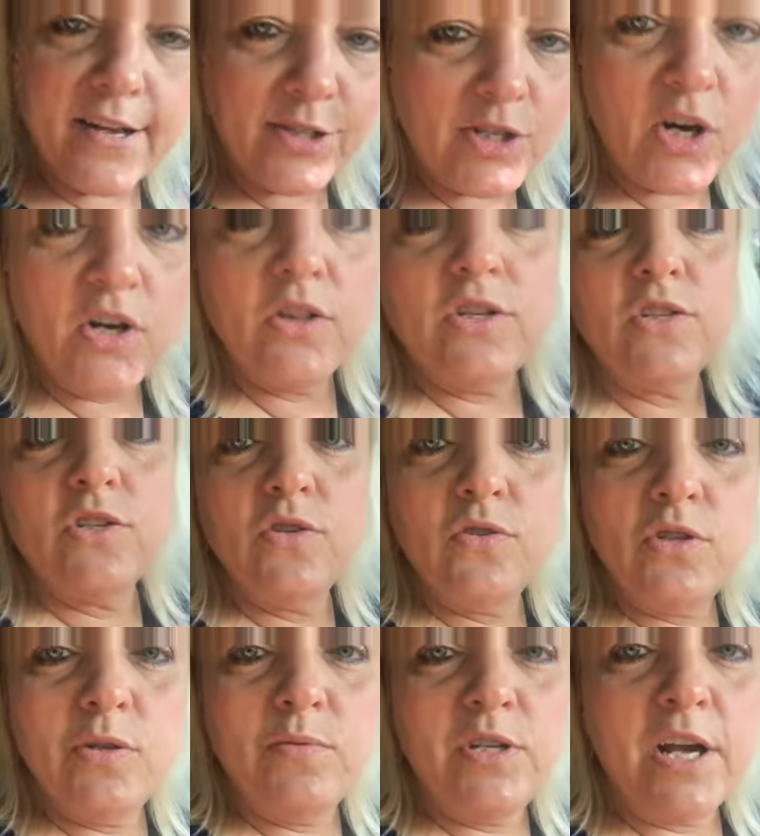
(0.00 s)
I started this
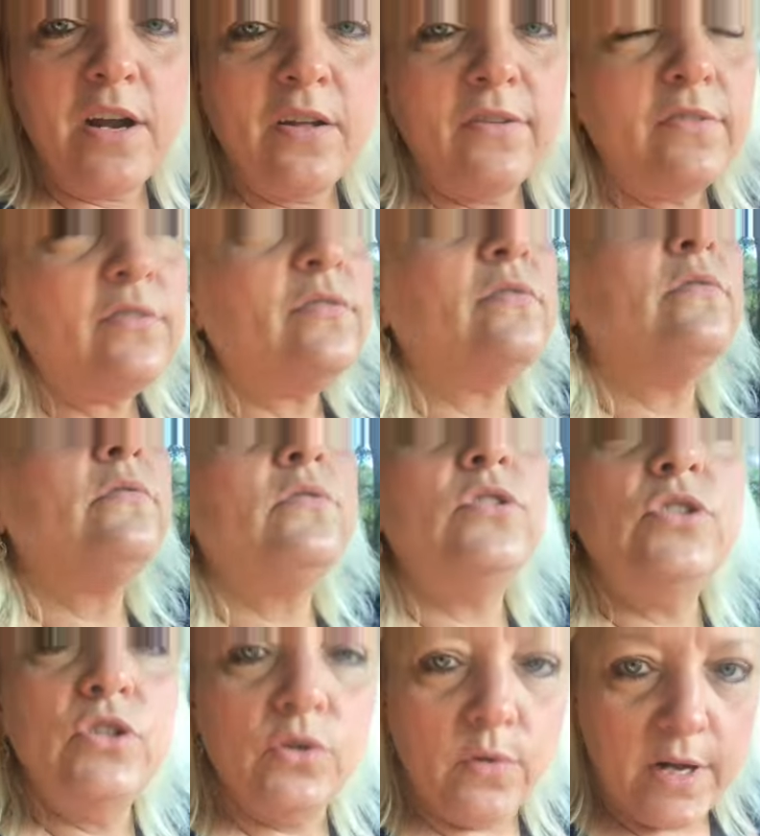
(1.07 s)
YouTube channel,
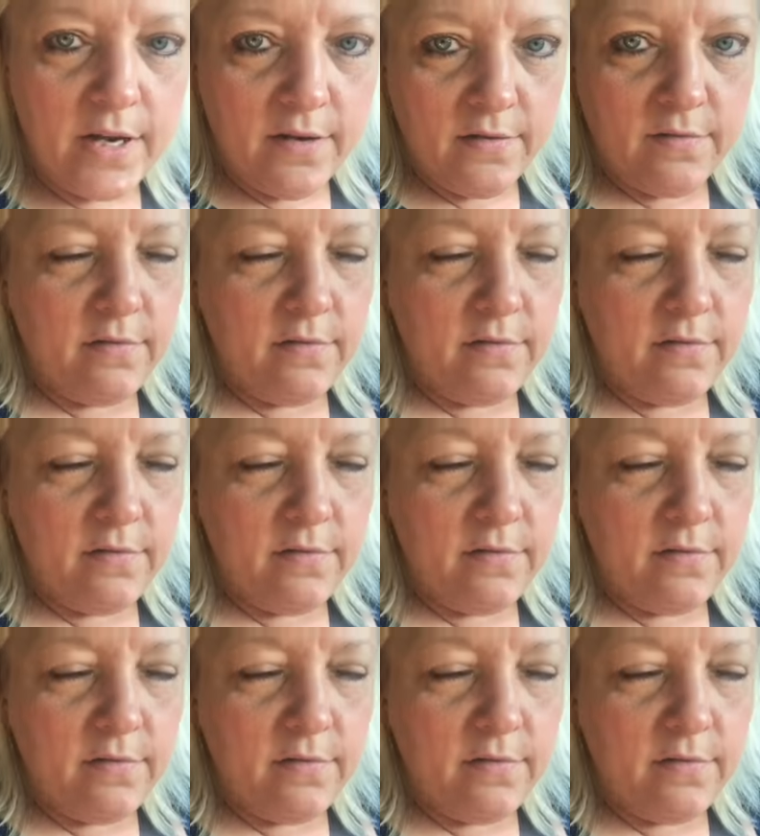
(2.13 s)
do it.